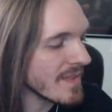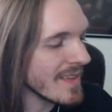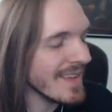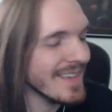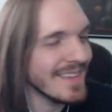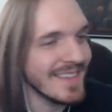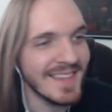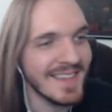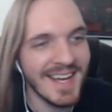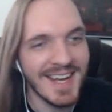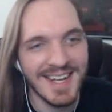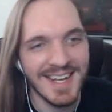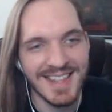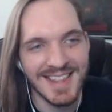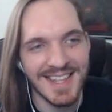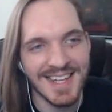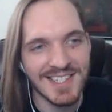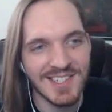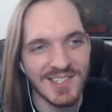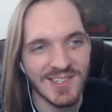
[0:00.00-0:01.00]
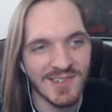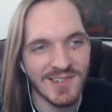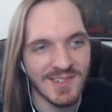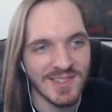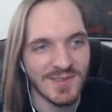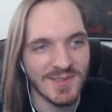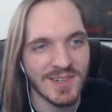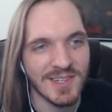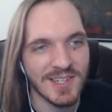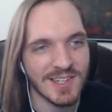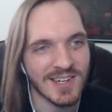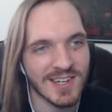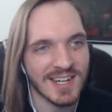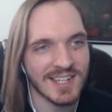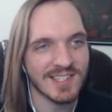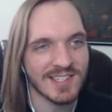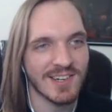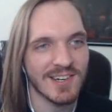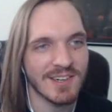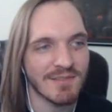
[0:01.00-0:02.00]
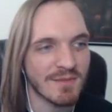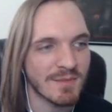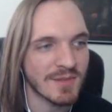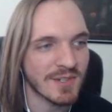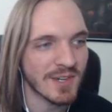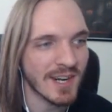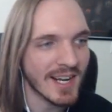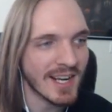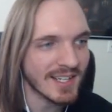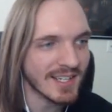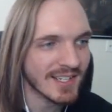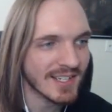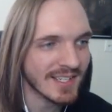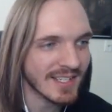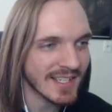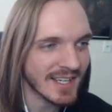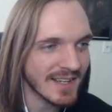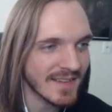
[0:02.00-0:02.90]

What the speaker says: That's true as well. You're kind of starting from scratch, so.